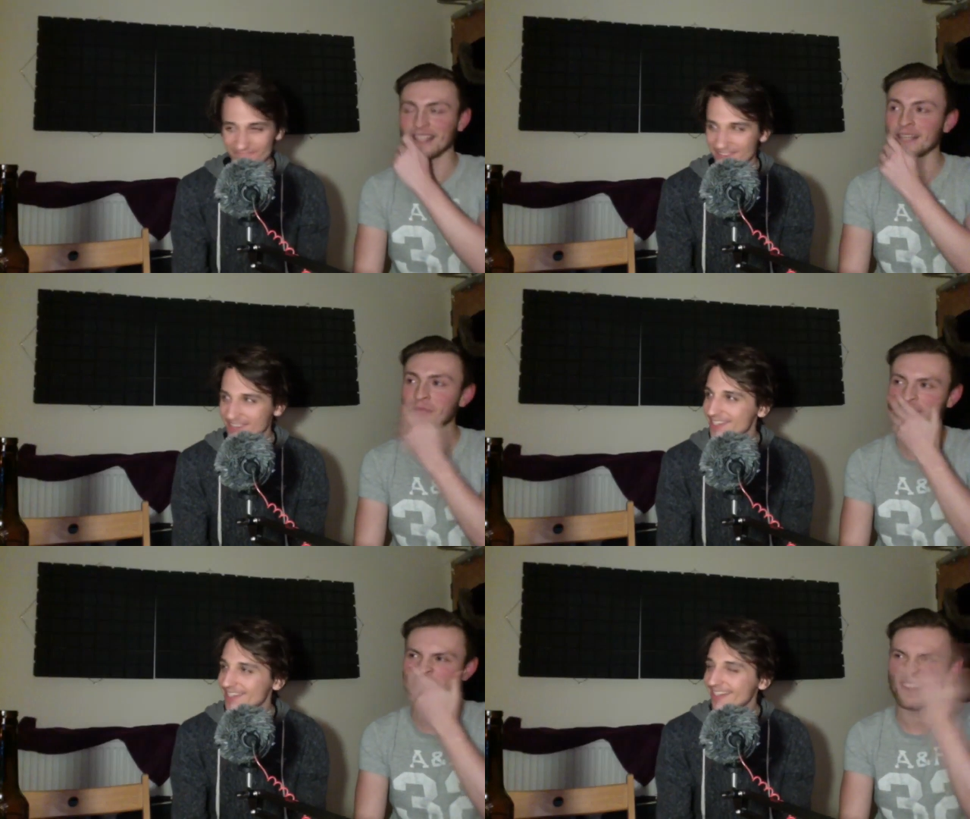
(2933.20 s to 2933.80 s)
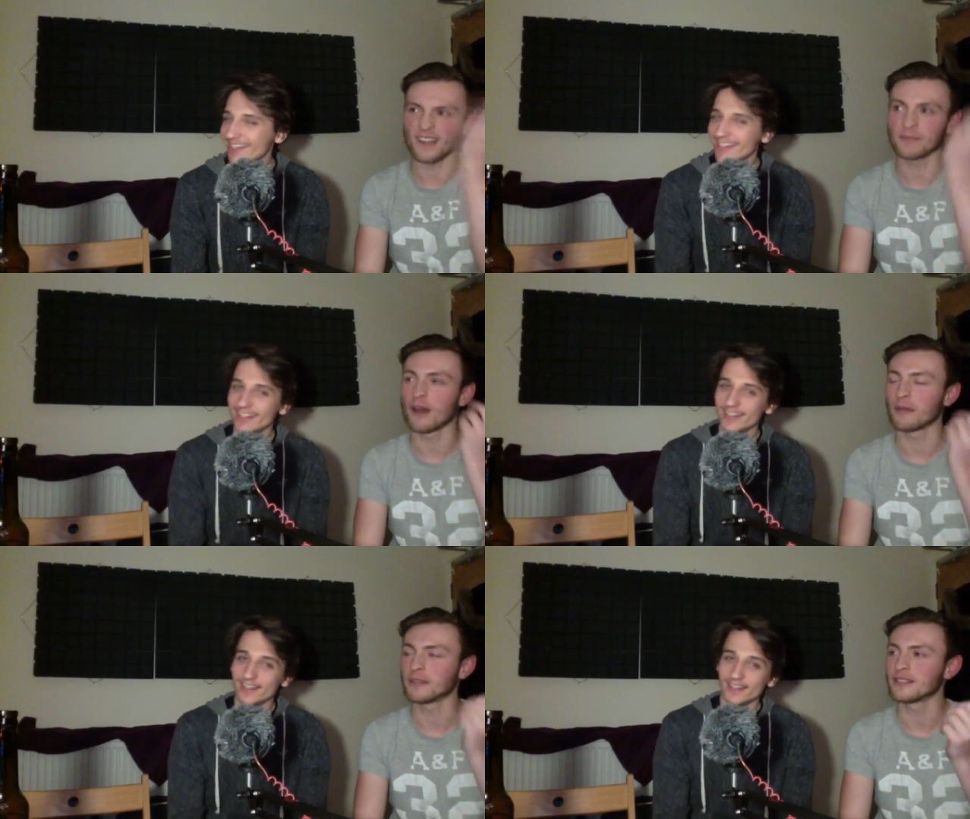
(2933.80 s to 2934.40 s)
Speaker 1: like Mary fucking
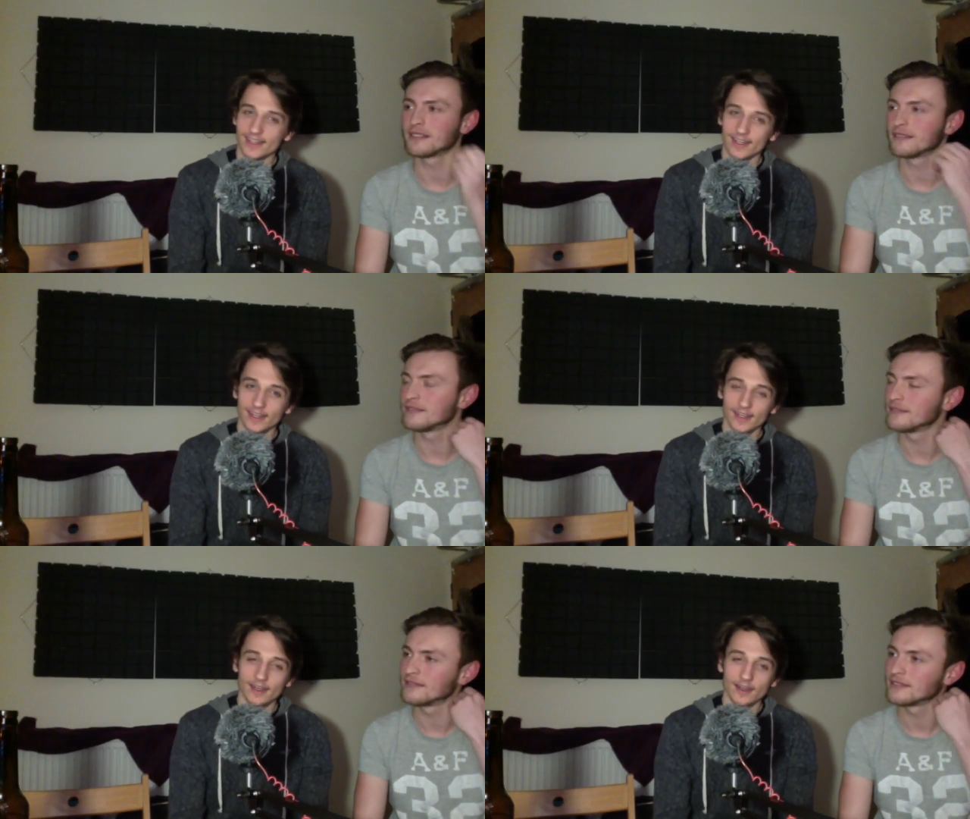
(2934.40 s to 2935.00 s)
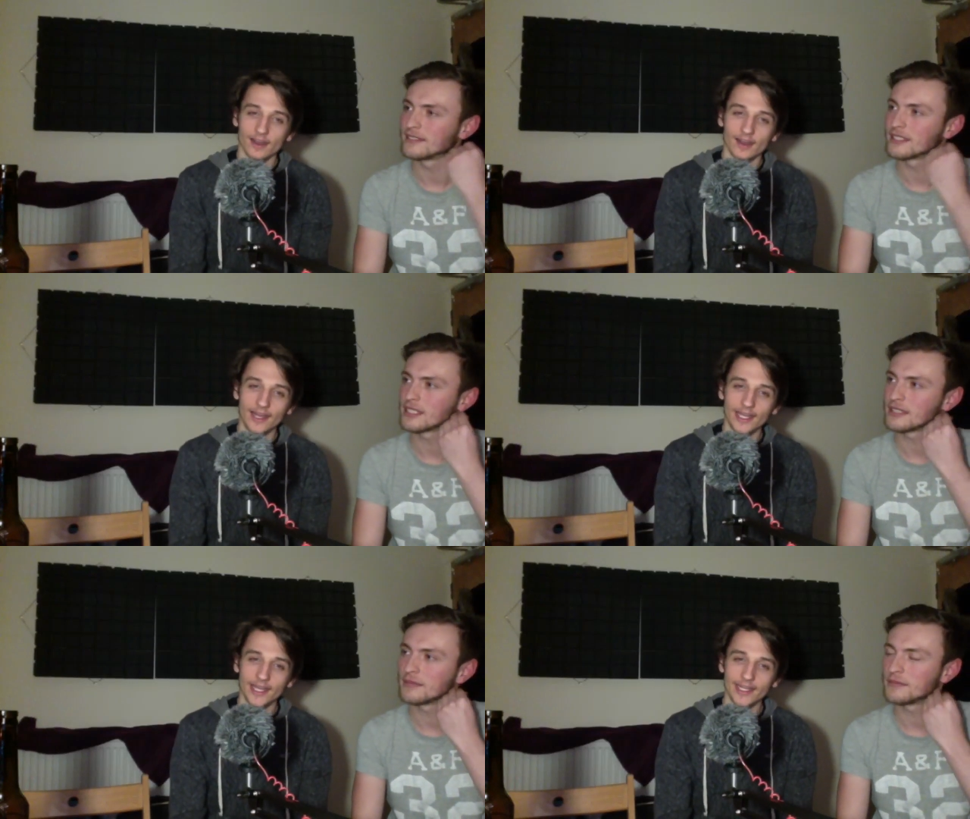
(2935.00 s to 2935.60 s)
Poppins.
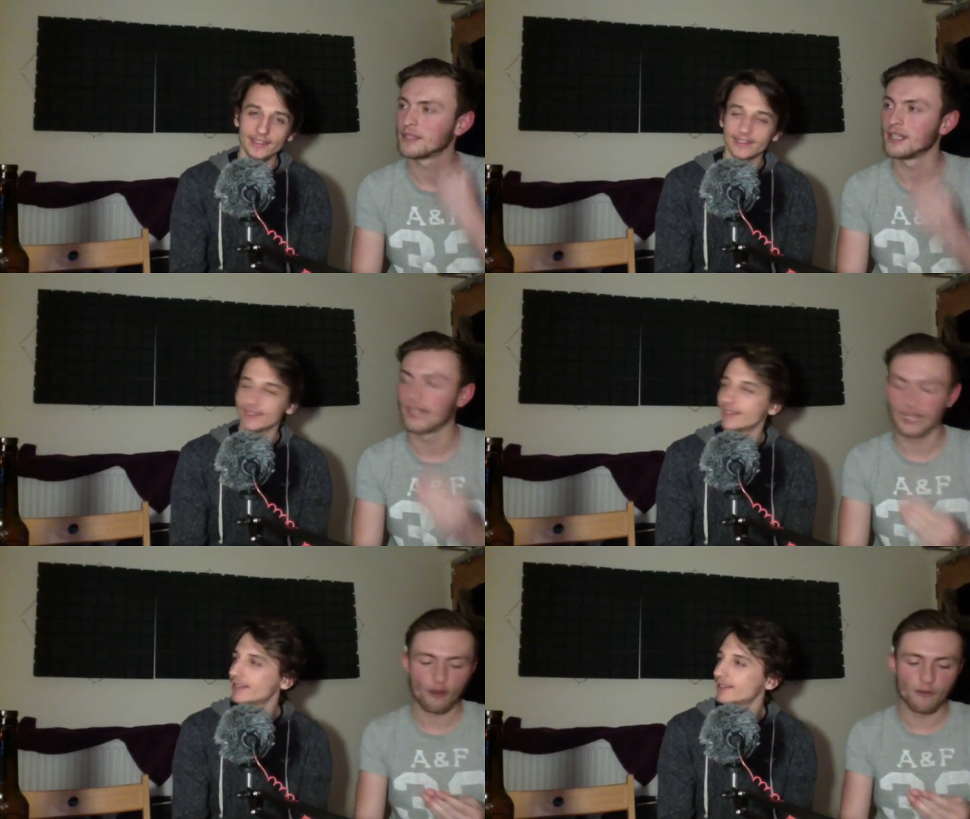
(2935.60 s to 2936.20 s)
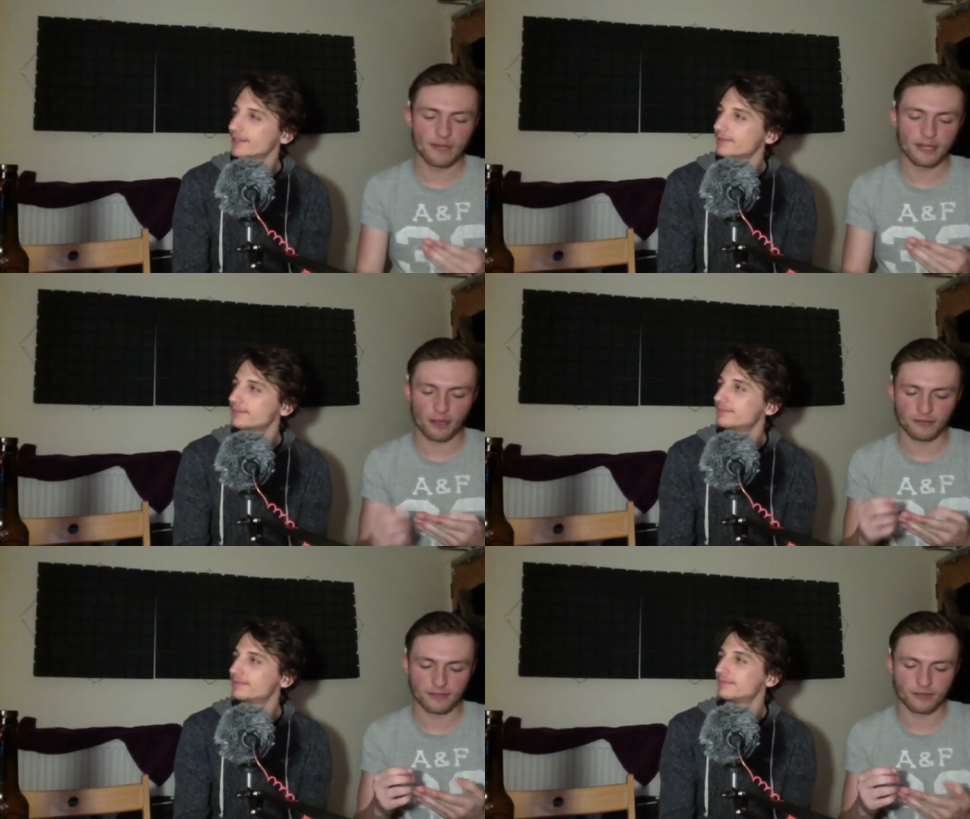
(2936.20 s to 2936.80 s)
Hey. Oh, Mary
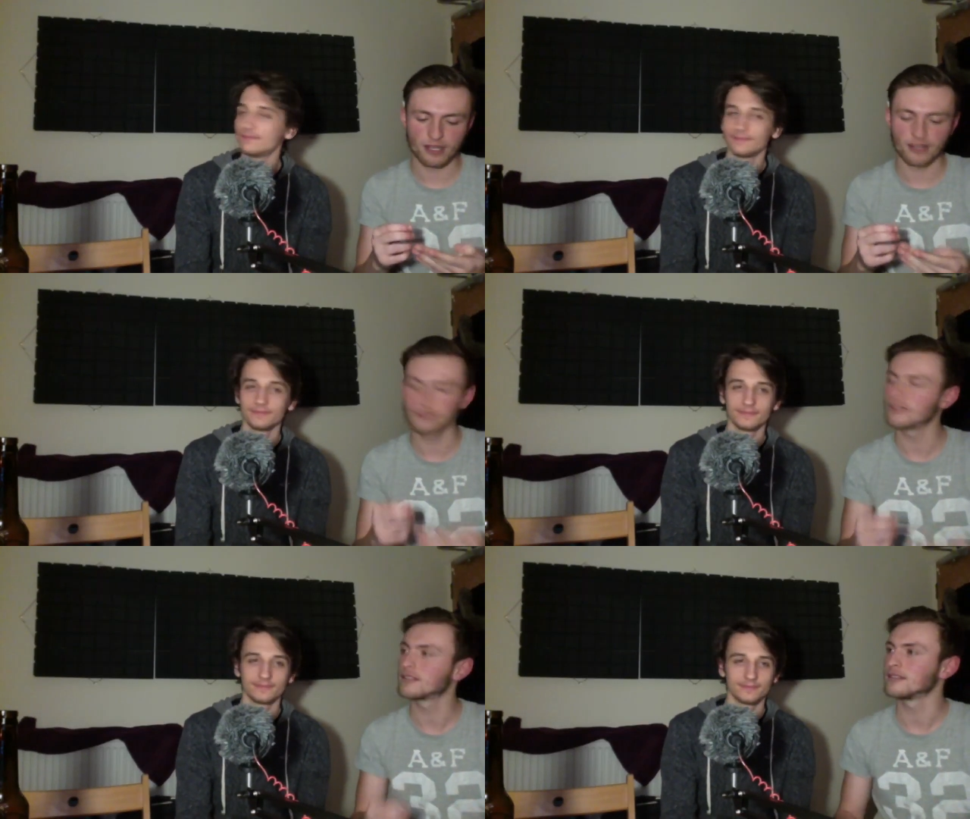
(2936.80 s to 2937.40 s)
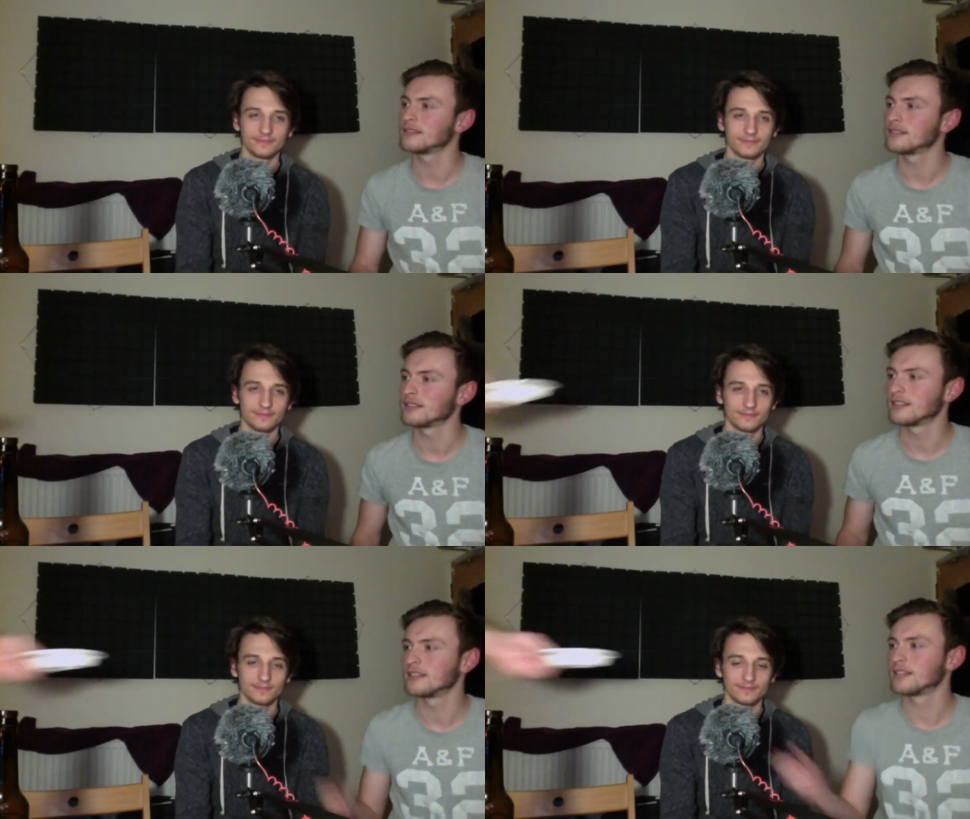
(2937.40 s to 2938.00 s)
Poppins returns
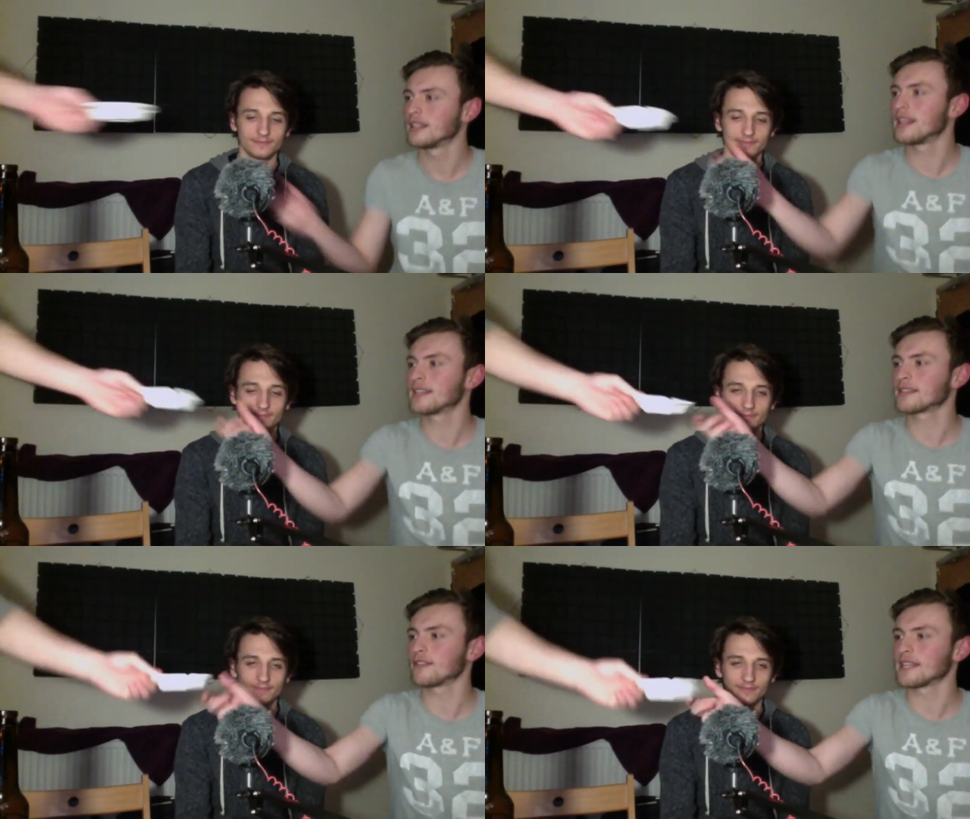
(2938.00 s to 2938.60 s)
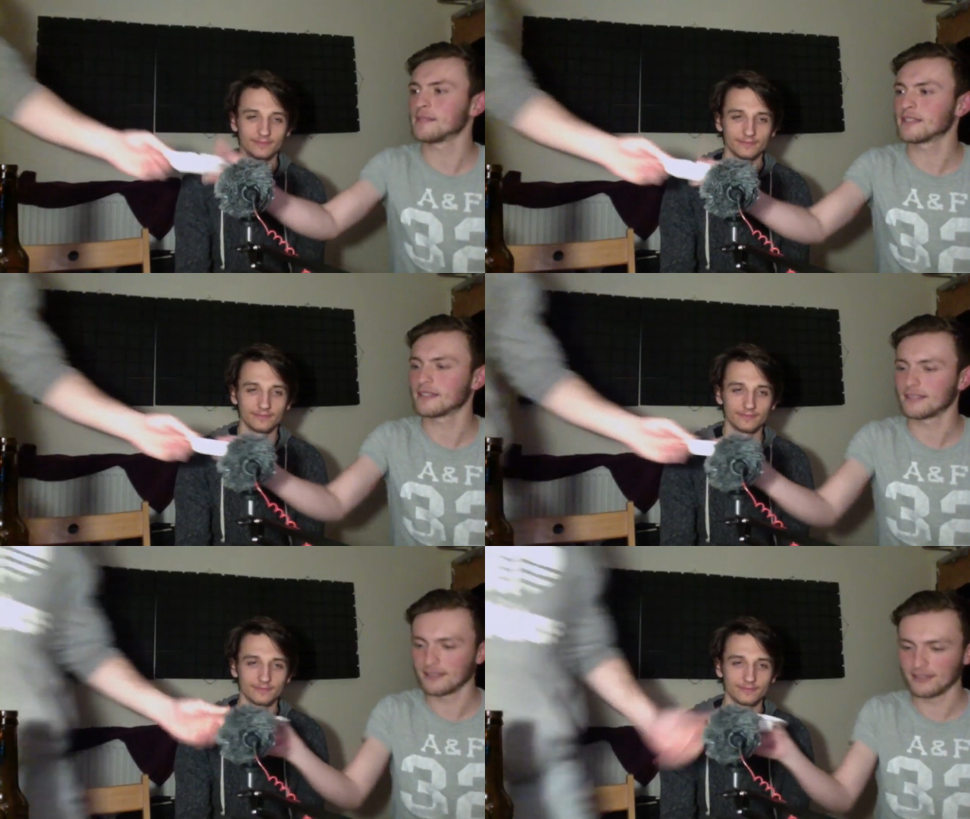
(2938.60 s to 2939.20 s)
this
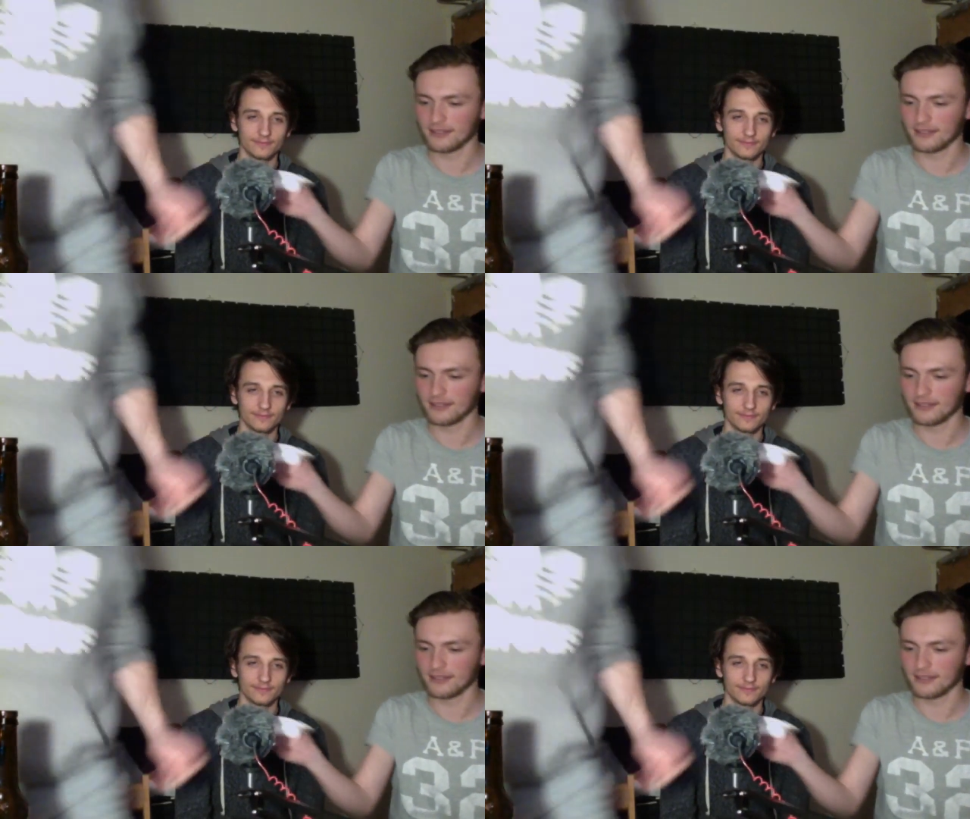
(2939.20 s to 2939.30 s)
Christmas.